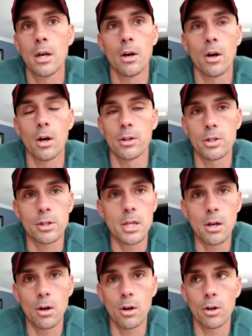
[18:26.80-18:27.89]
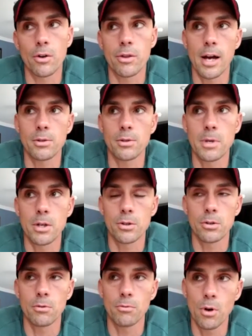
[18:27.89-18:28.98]
on the ski erg, or 1,000 meters on
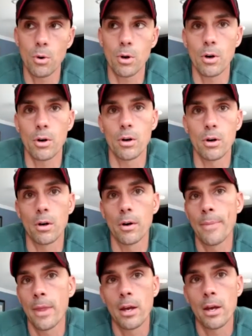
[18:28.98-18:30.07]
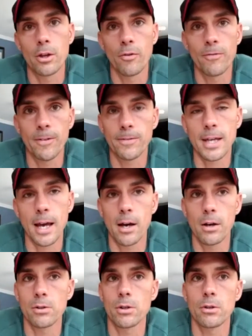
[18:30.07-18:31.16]
the rower, or 50
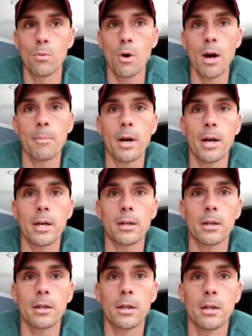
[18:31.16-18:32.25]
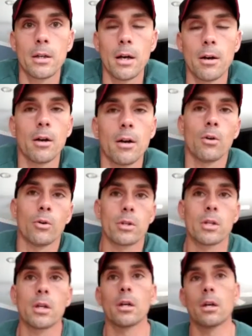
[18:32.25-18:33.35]
cals on the watt bike, or
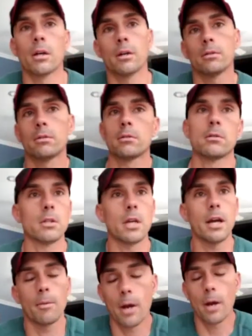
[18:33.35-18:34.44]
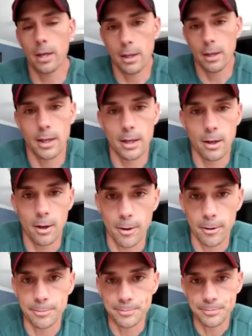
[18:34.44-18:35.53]
the air bike, and
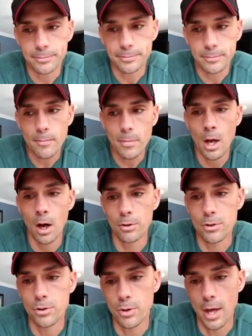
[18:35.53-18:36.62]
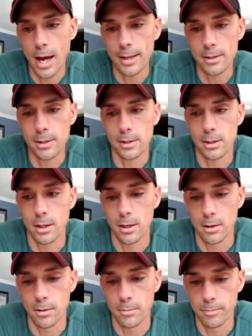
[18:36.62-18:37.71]
I'll do that,
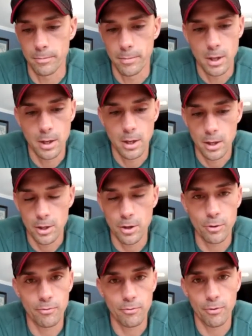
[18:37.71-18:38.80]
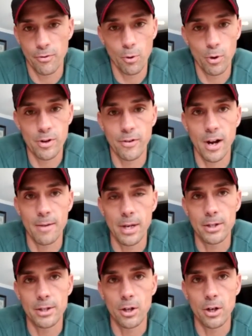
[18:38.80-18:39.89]
for 45
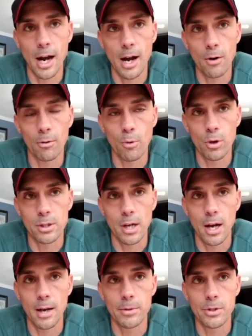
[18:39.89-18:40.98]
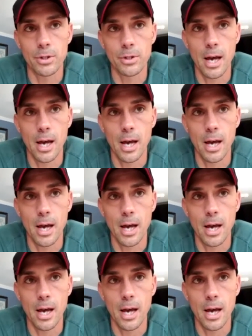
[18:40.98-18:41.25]
minutes or an hour or more at a time, and just see